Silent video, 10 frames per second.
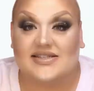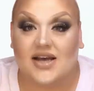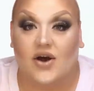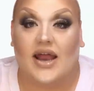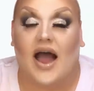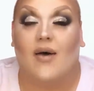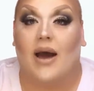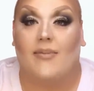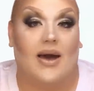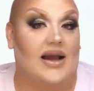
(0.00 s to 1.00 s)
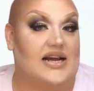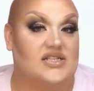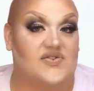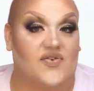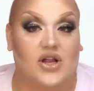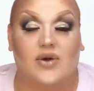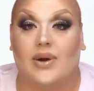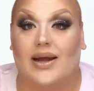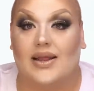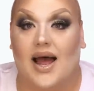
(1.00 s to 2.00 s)
So now my mug is fully
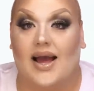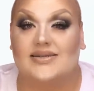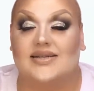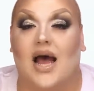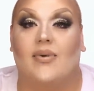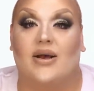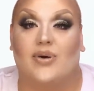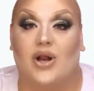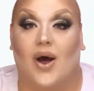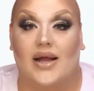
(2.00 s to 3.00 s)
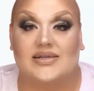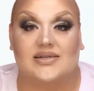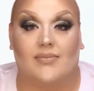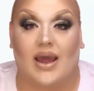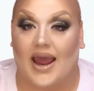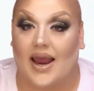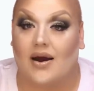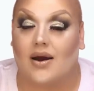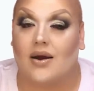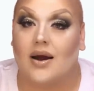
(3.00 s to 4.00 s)
realized. I'm gonna put on some
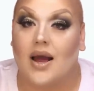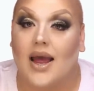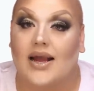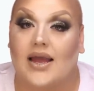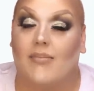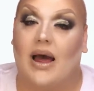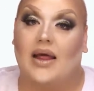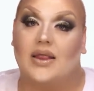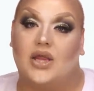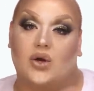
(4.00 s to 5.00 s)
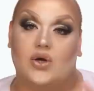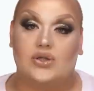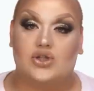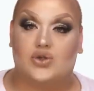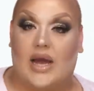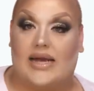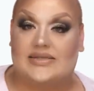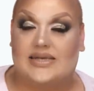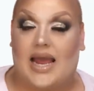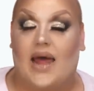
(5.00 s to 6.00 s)
hair, get my little
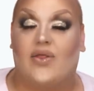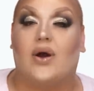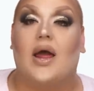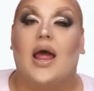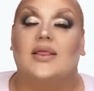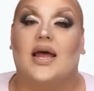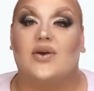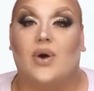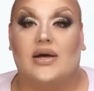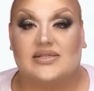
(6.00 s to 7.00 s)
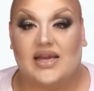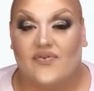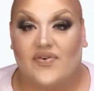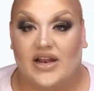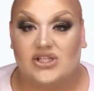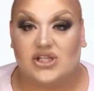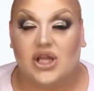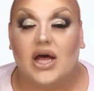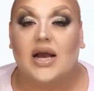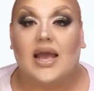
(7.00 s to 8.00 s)
dress together, let you all see a finished
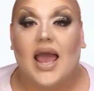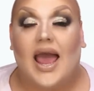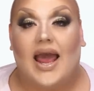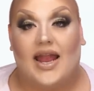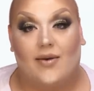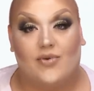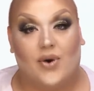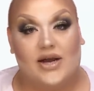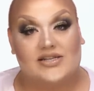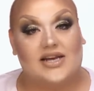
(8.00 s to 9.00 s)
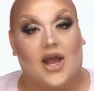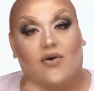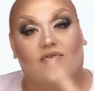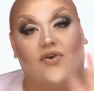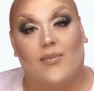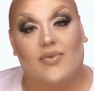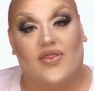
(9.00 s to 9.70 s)
look, and I'm going to go from